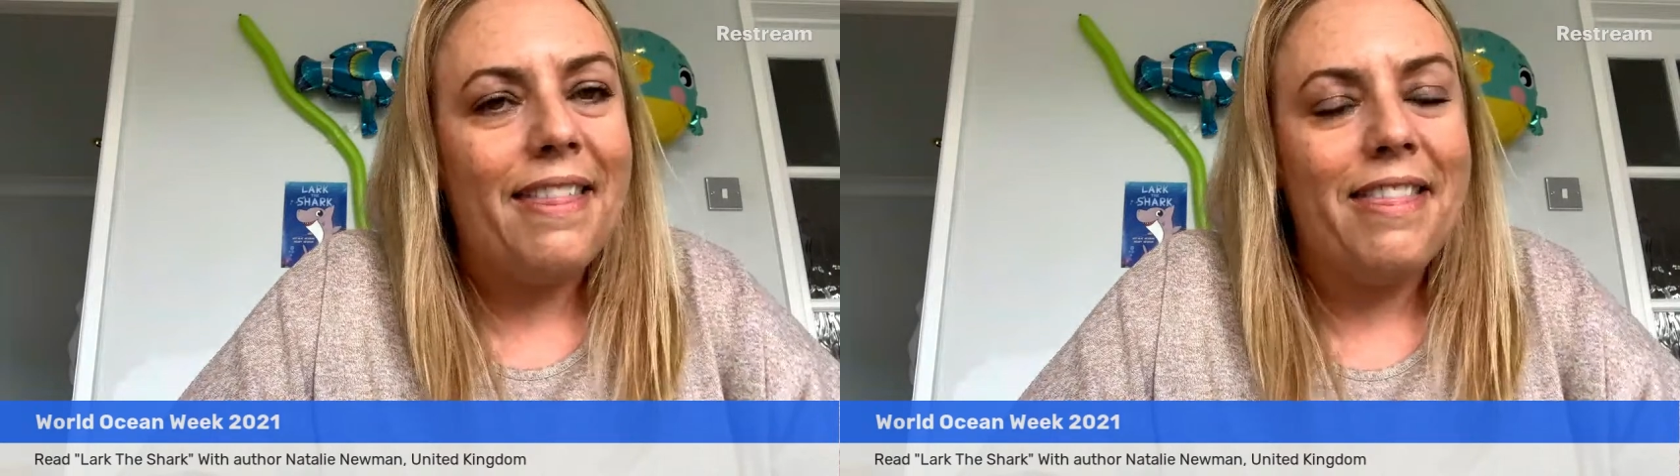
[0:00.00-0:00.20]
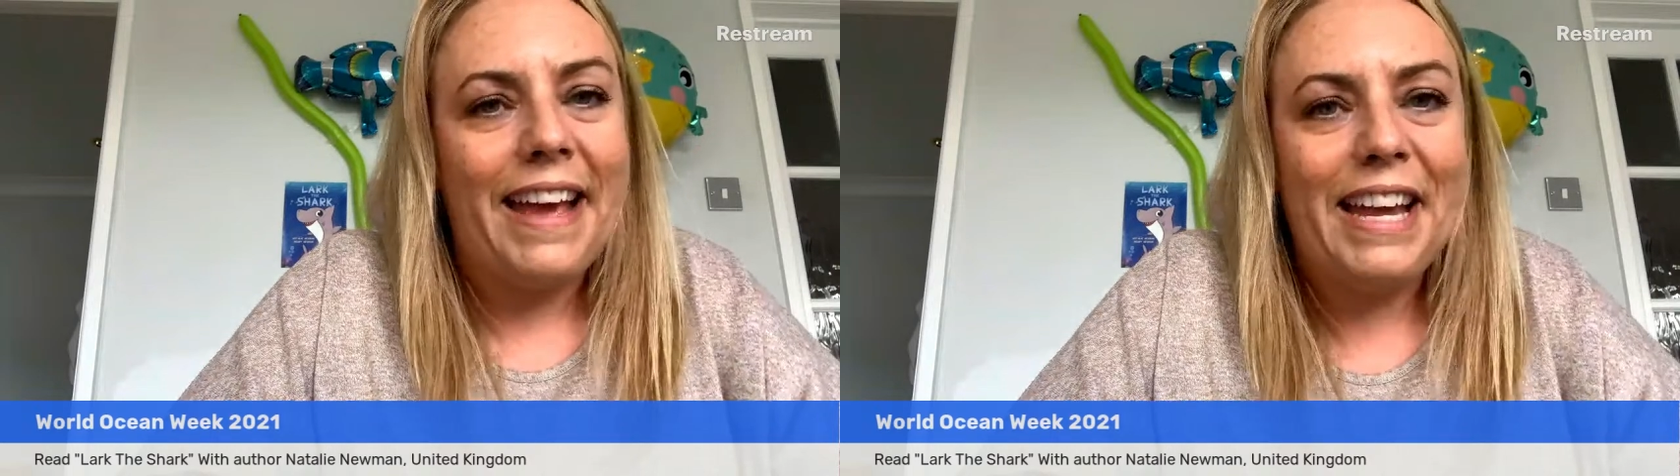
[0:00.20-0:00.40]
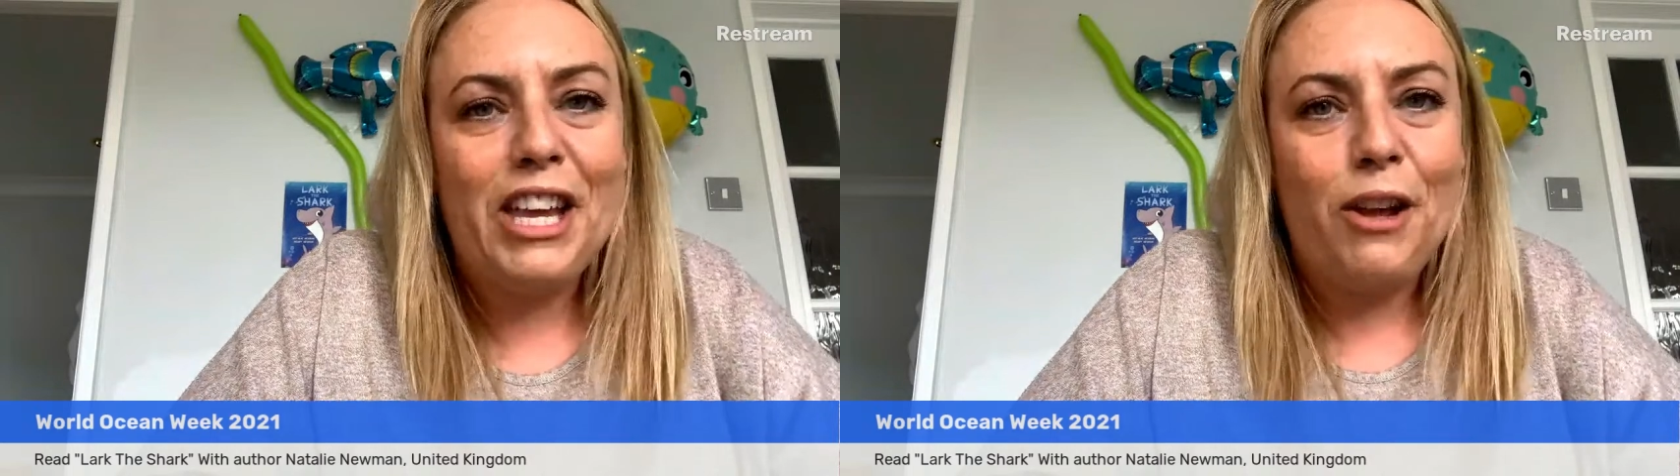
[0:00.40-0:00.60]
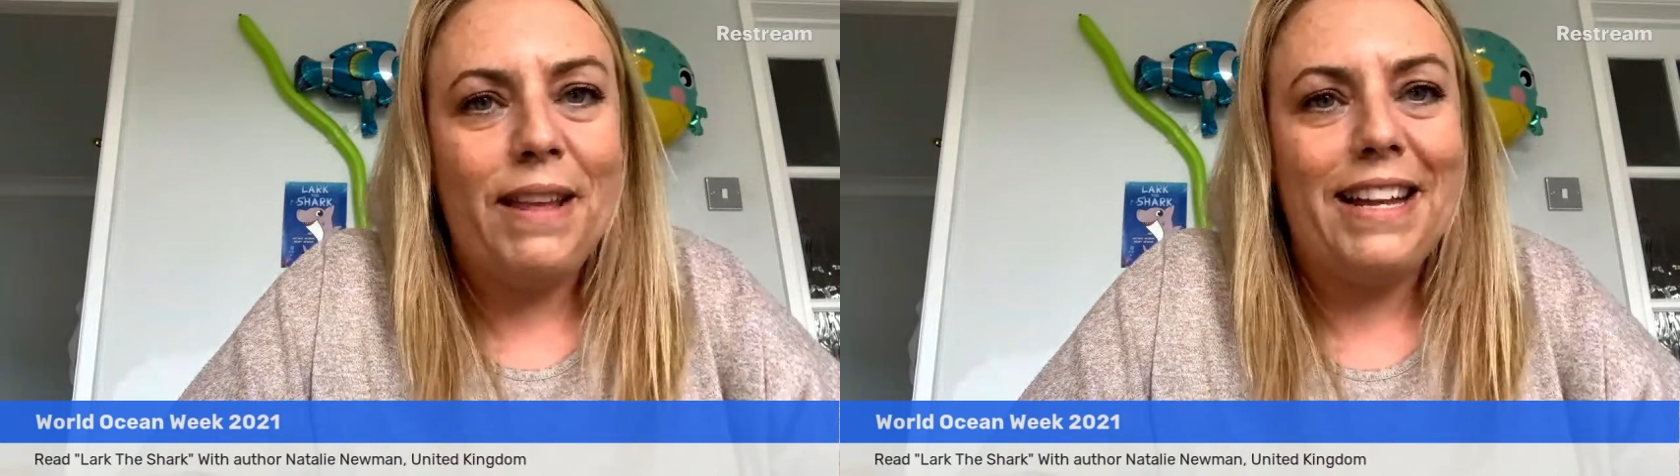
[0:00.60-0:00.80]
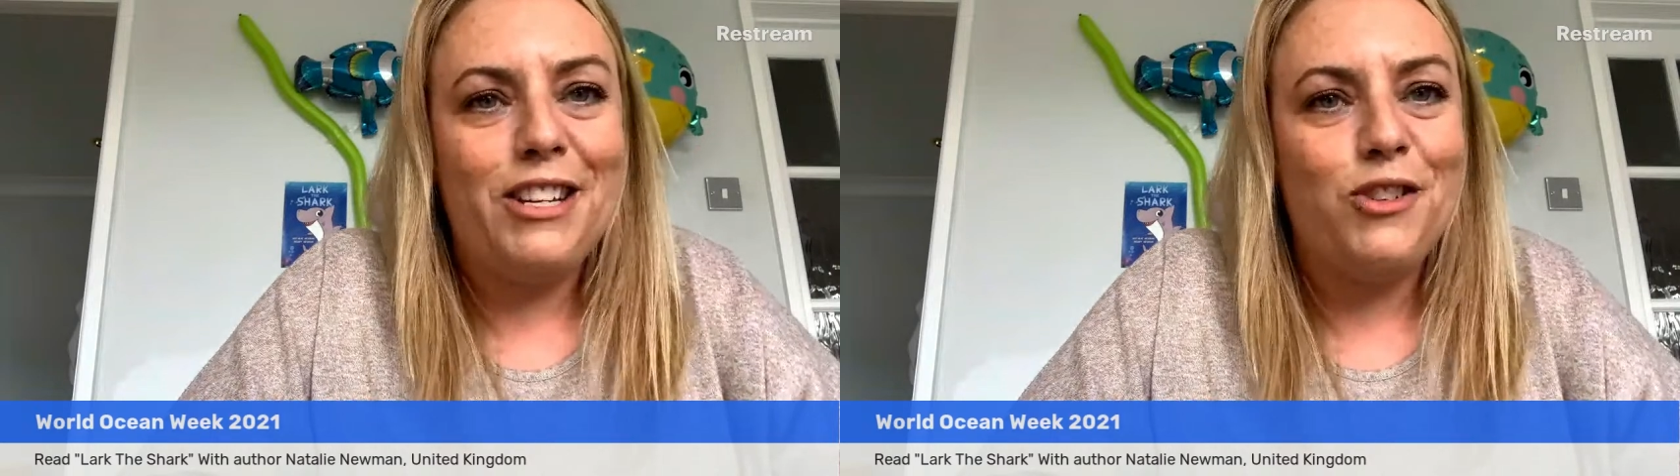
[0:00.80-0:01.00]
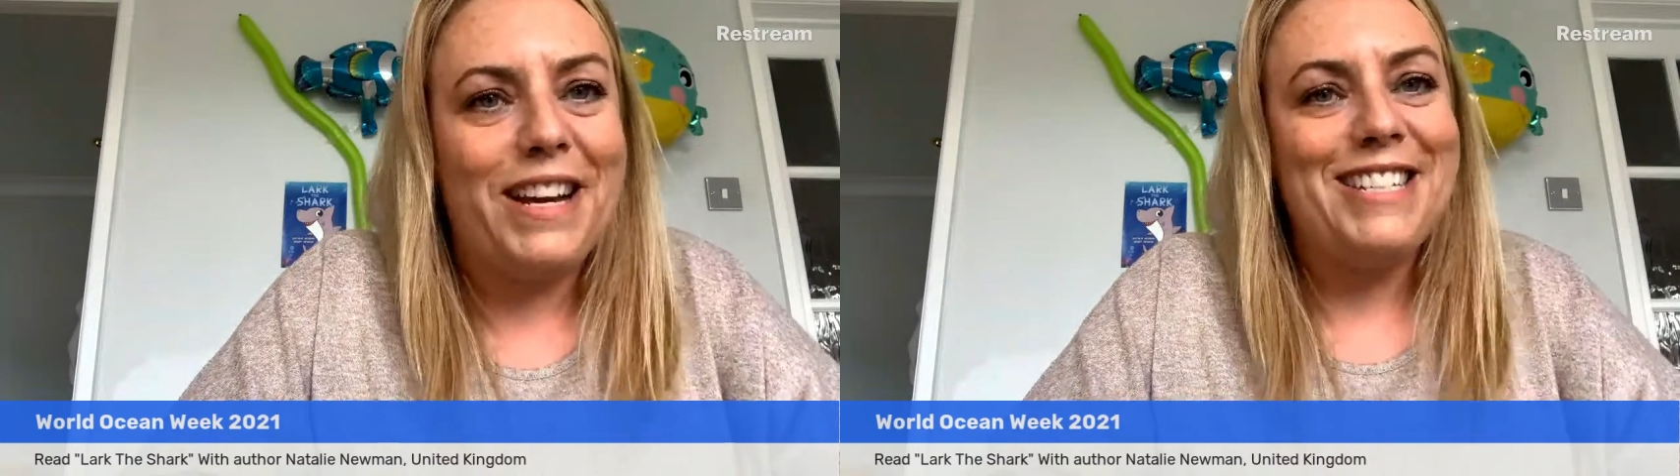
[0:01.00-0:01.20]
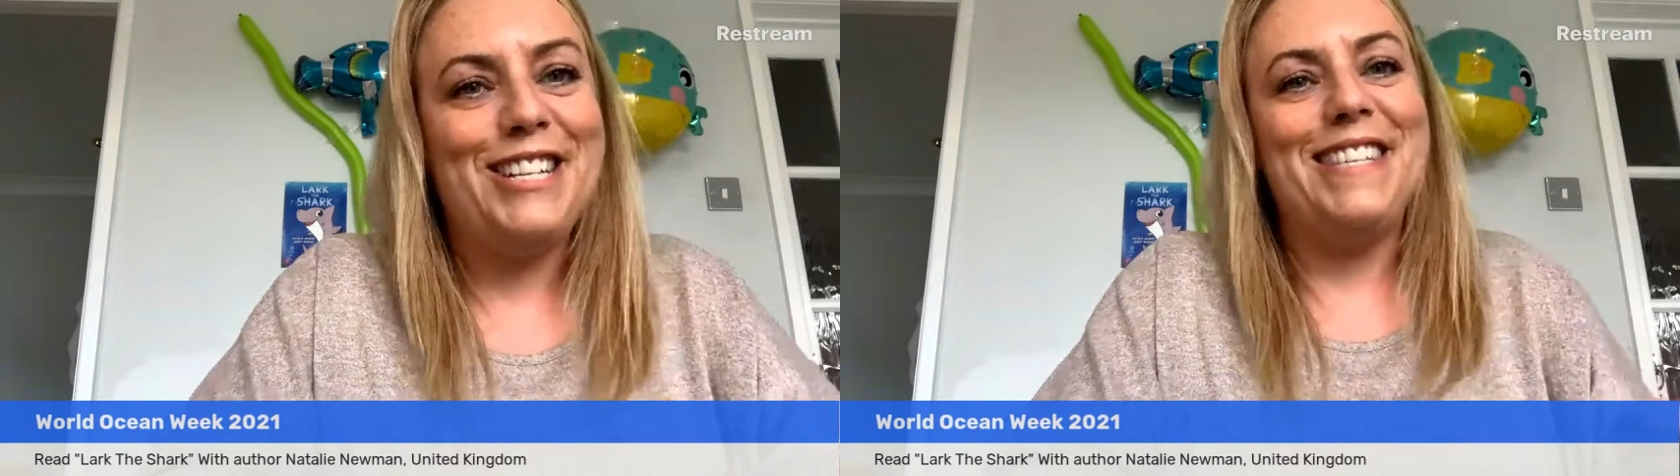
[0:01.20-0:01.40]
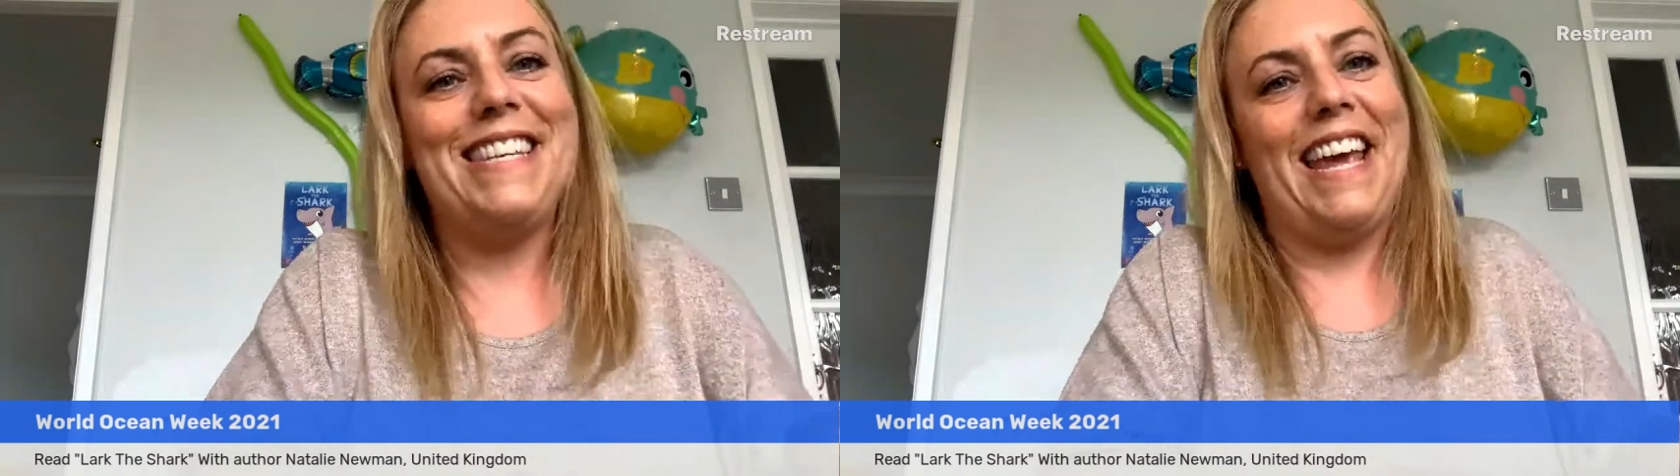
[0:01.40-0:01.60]
And thank you, the
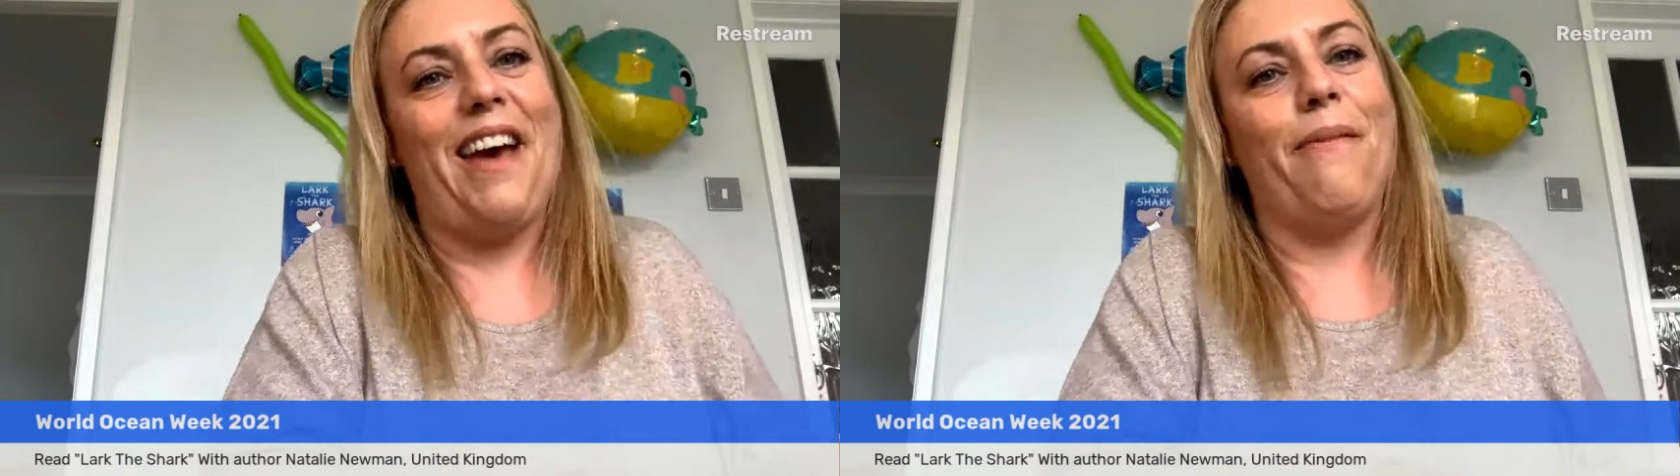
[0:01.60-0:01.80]
illustrations.